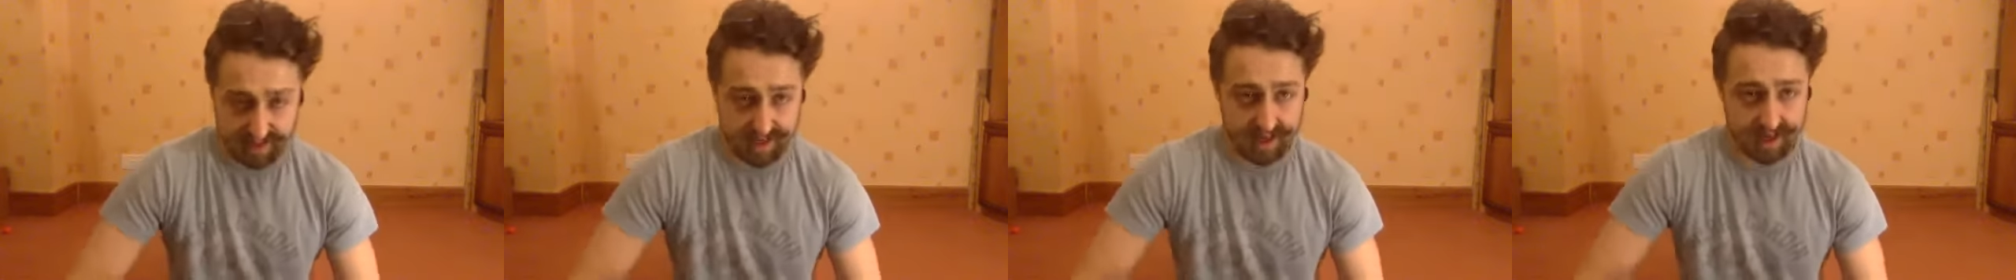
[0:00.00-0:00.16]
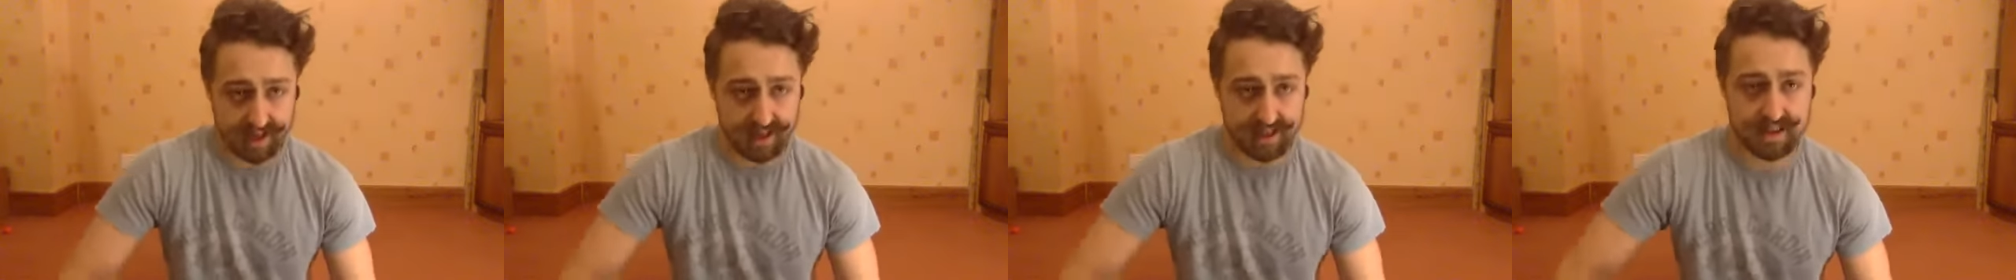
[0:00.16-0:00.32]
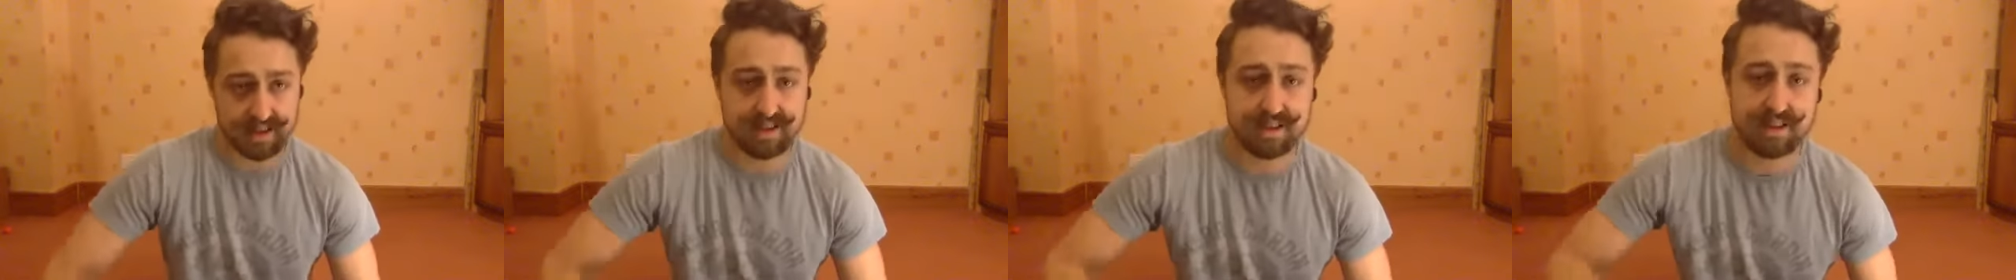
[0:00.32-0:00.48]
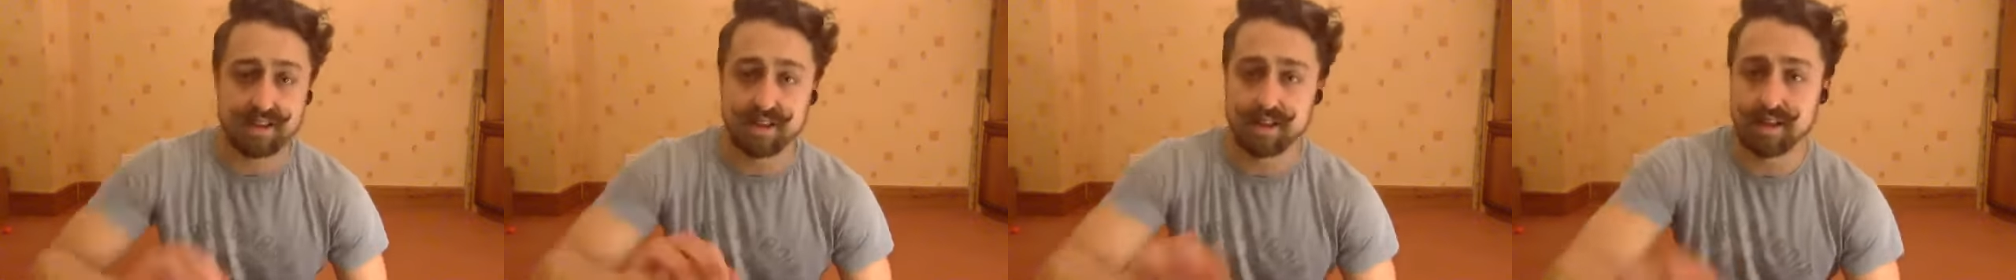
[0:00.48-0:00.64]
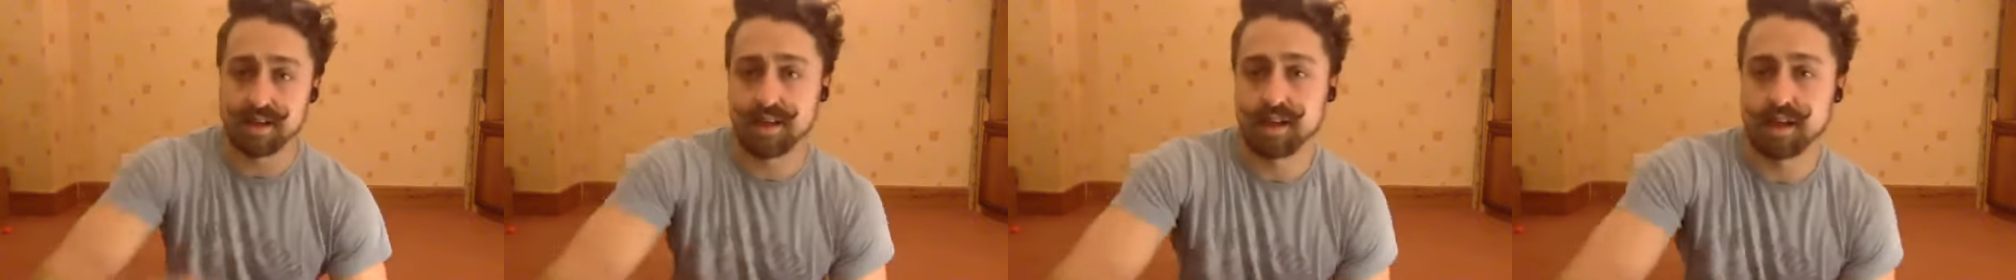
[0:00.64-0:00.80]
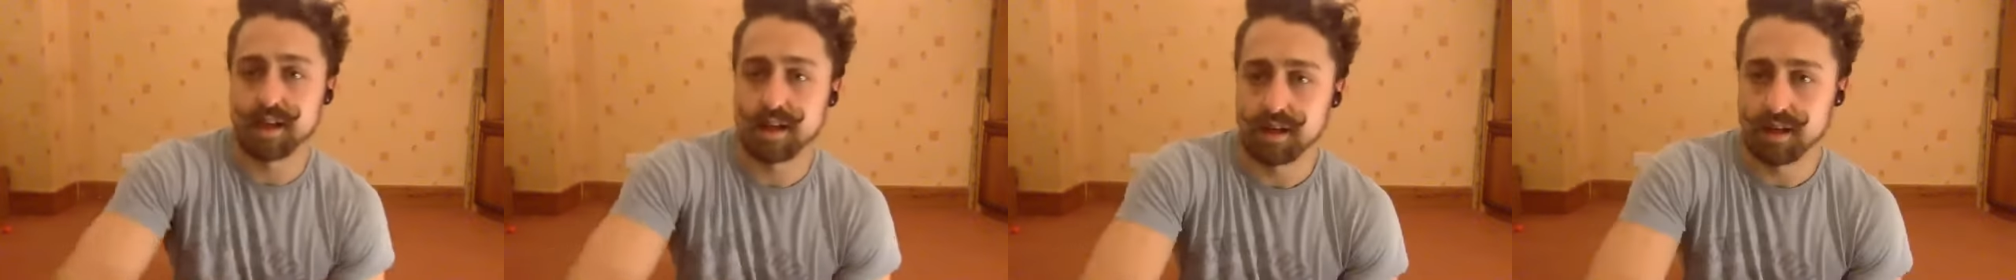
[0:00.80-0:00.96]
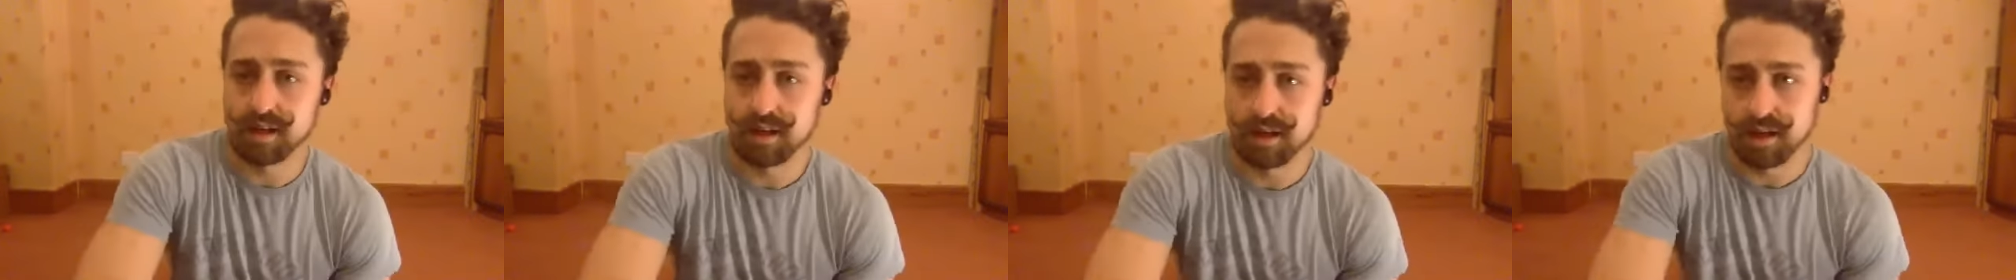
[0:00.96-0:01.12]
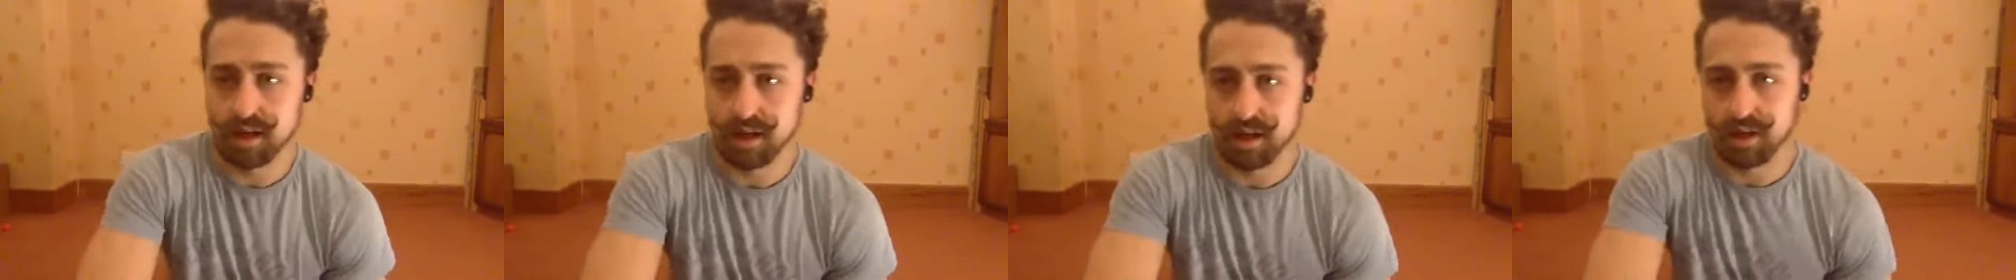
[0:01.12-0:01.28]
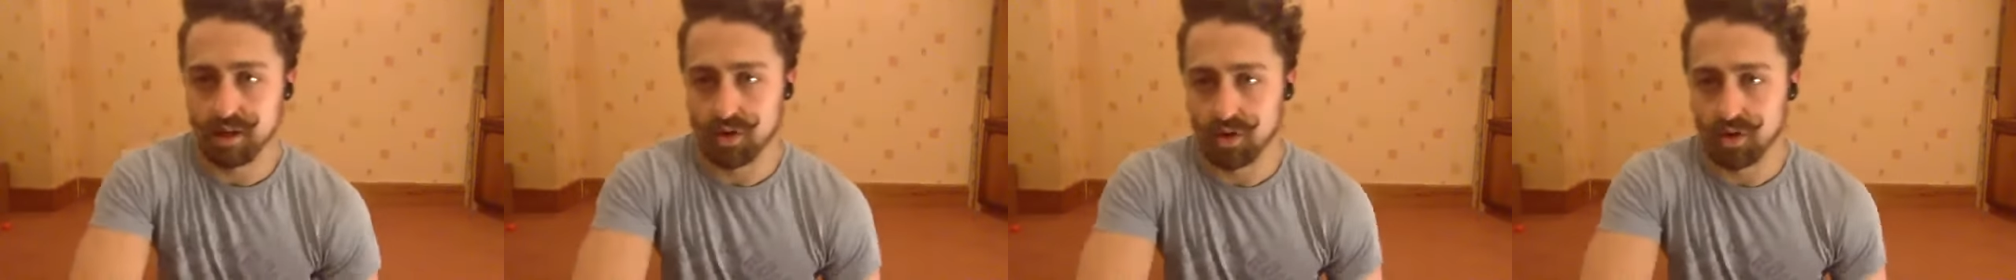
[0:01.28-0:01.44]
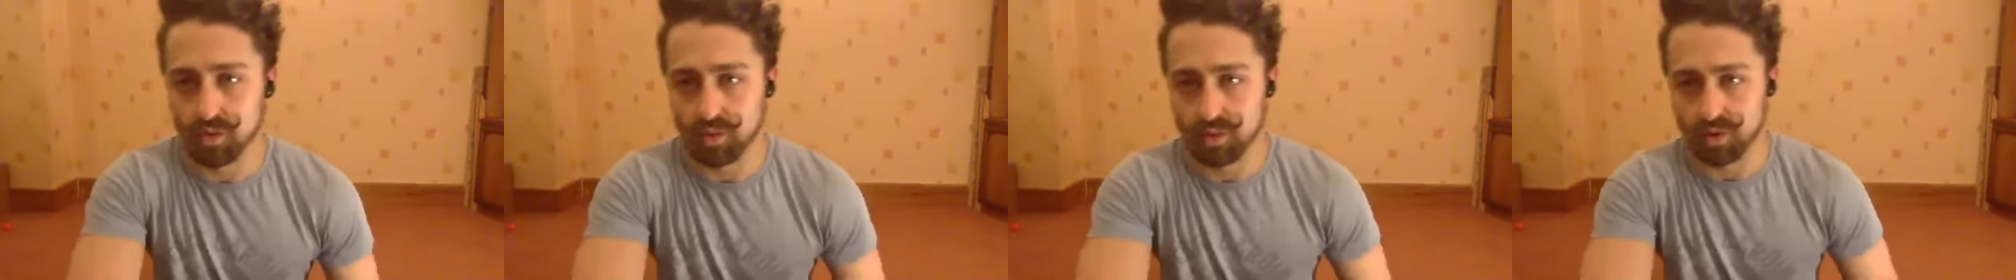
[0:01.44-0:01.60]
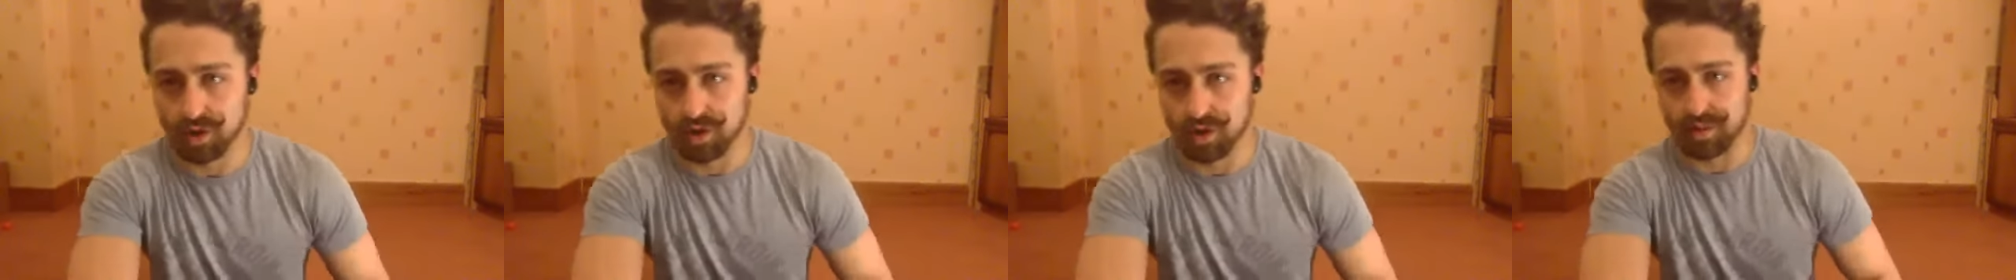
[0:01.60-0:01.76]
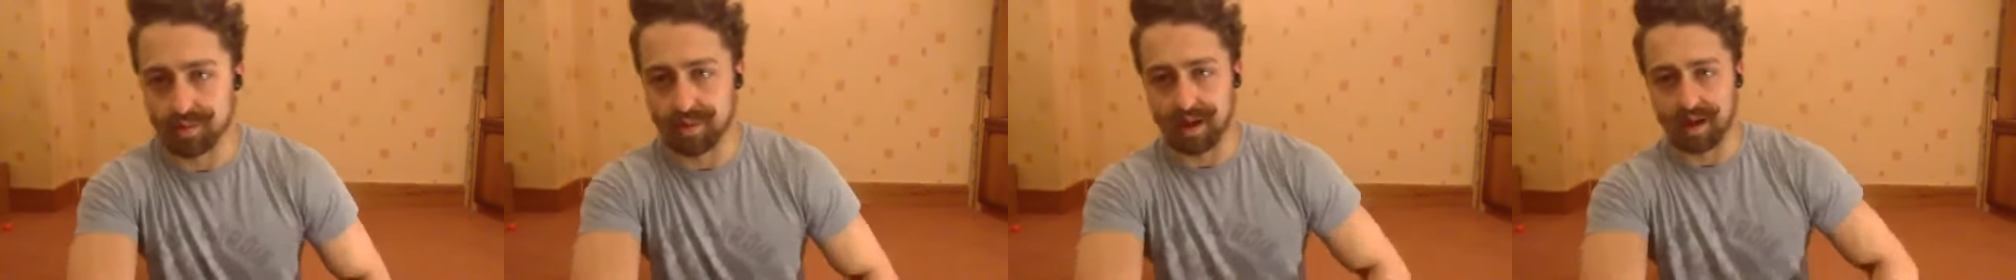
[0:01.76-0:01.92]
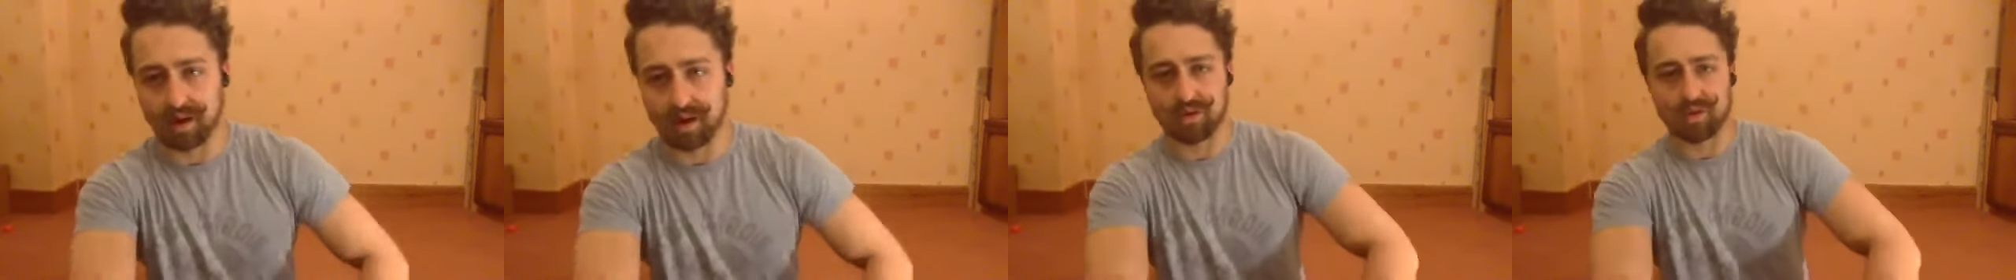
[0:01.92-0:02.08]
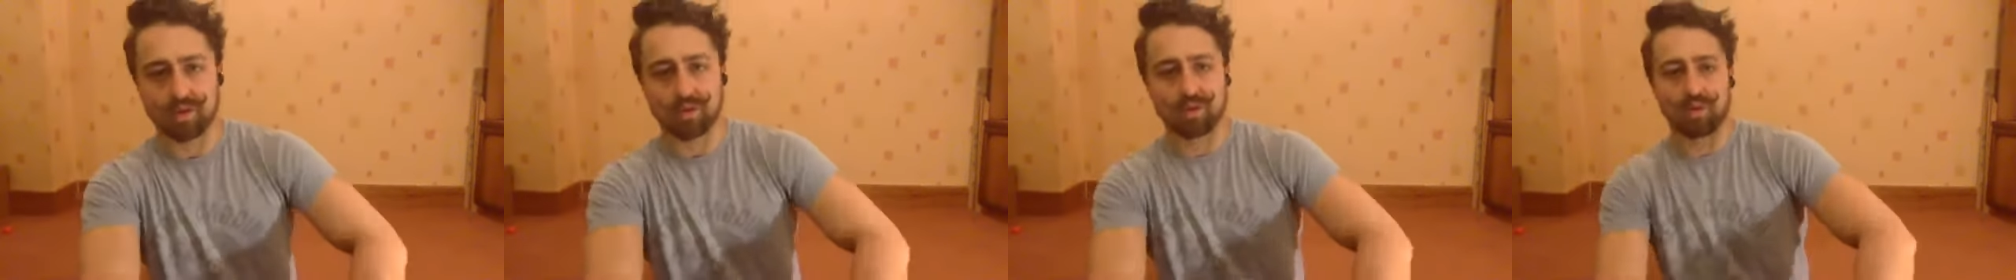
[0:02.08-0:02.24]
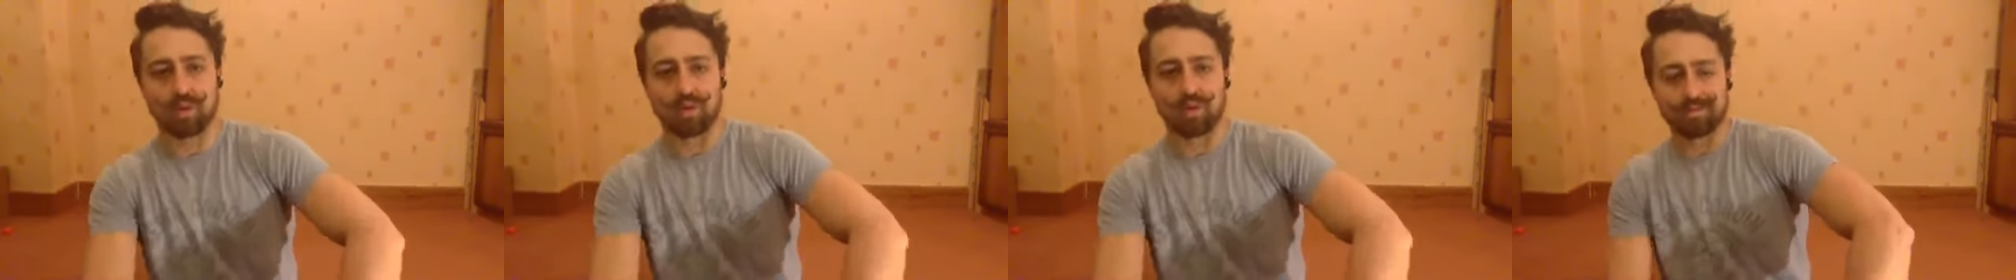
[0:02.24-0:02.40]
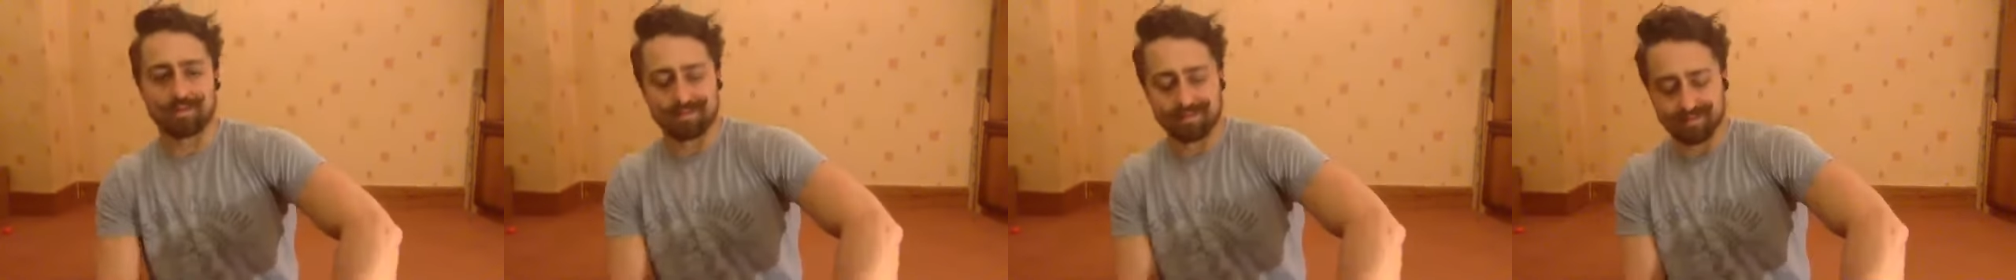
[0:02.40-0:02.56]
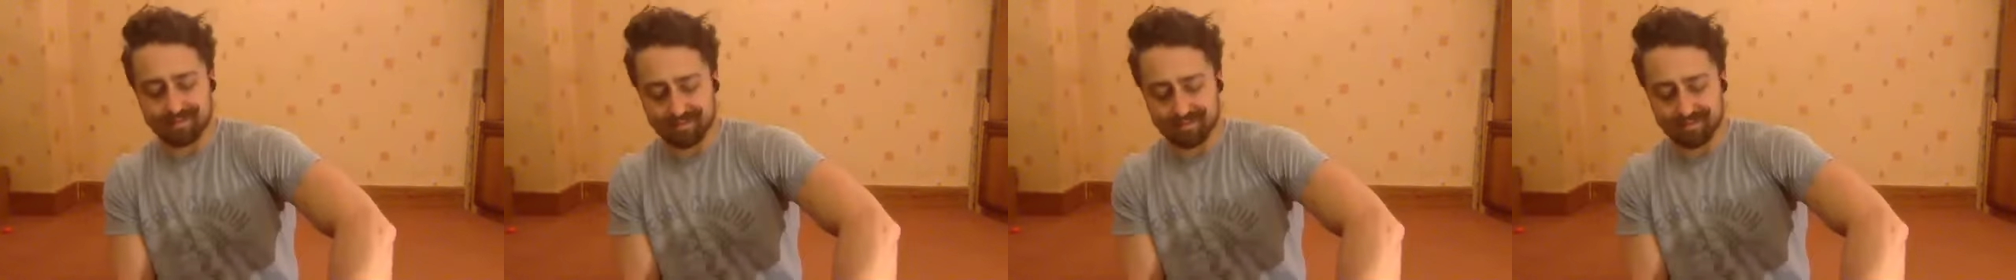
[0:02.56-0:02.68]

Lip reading: seconds. Go back on the wall.